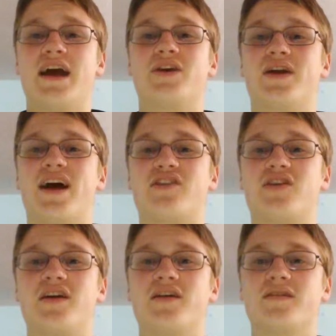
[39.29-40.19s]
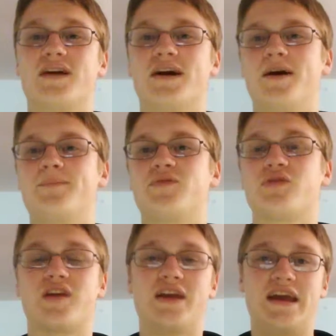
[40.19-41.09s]
and you're gonna actually so
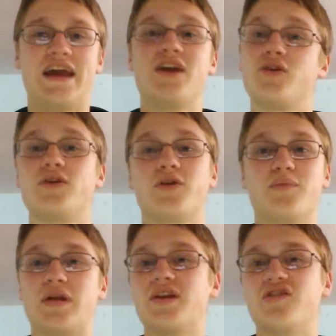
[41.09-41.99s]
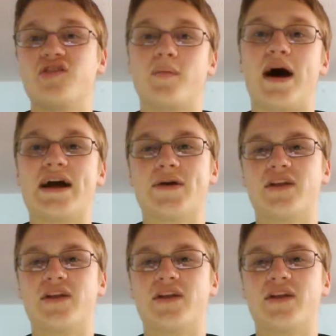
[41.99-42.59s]
it's gonna hinder your ability to jump higher,